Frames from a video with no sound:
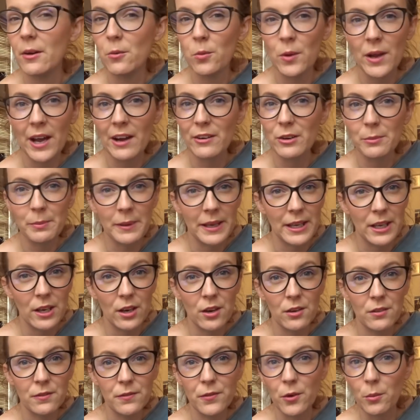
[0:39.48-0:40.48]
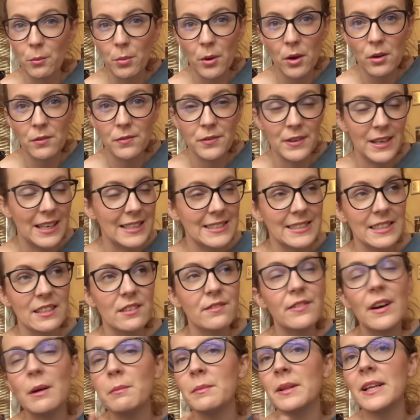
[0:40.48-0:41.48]
we are a big football
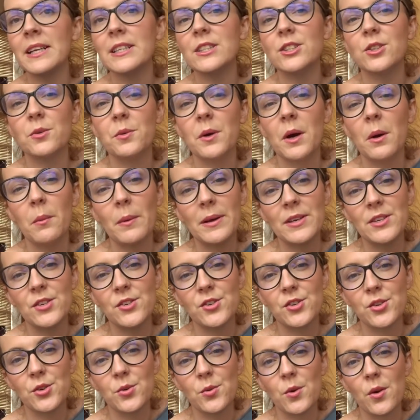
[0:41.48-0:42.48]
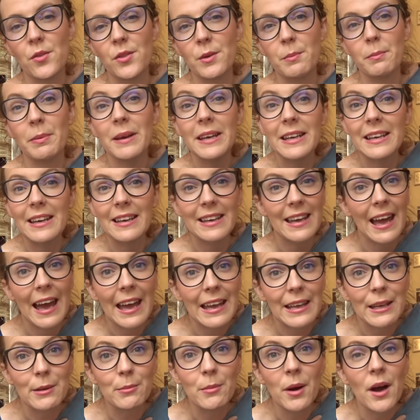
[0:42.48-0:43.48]
fanatic family, so I went to the big
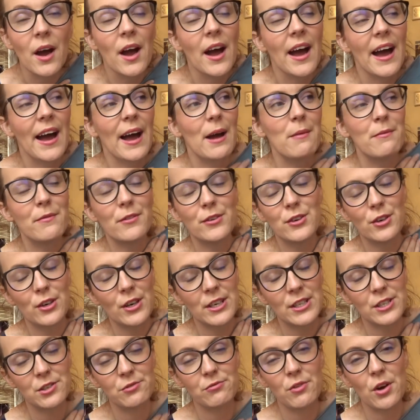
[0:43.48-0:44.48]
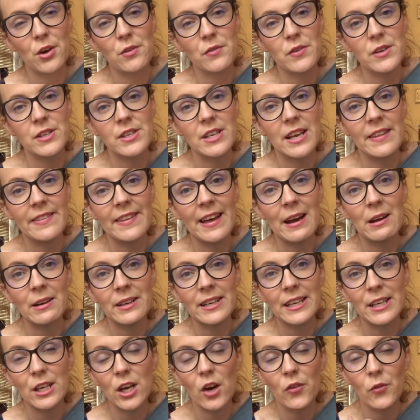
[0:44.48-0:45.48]
game for Doncaster Rovers, and
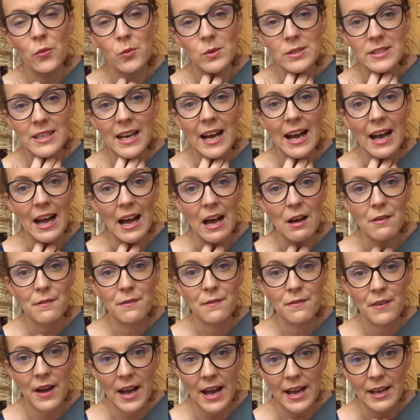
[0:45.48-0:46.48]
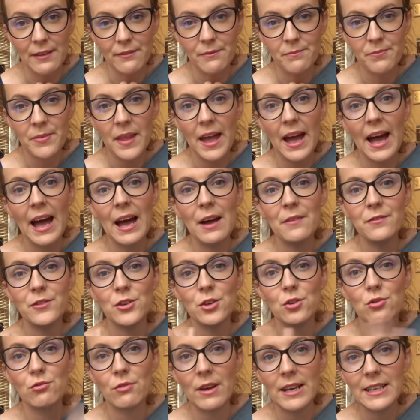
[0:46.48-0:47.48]
that kickoff was at 5:30.
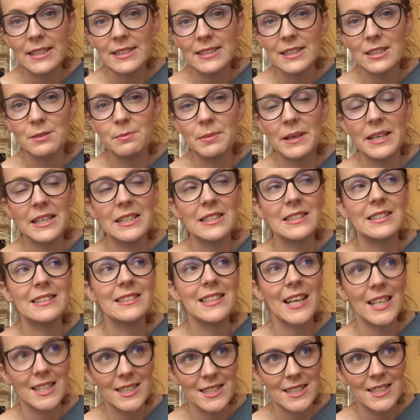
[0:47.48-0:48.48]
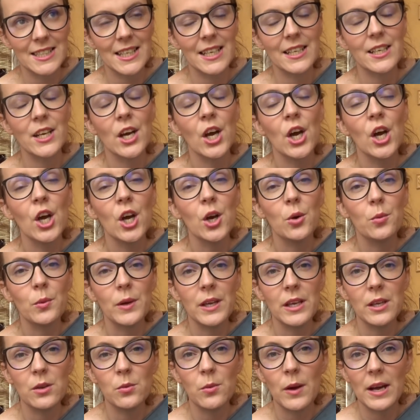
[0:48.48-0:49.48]
After Grace had been dancing,
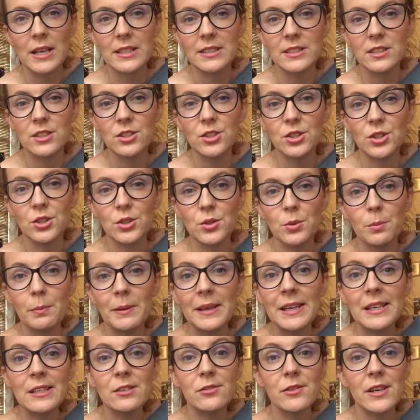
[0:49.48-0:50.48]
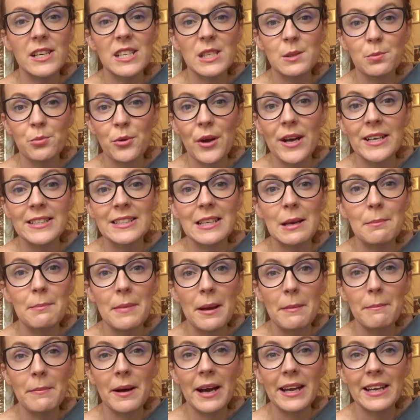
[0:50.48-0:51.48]
we went to Pizza Express and
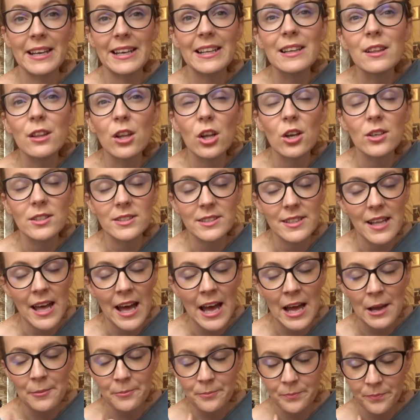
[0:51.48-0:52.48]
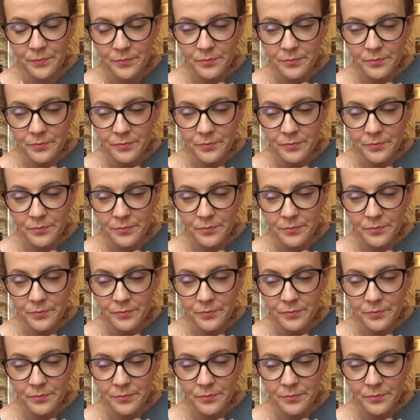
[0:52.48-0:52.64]
met my in-laws there.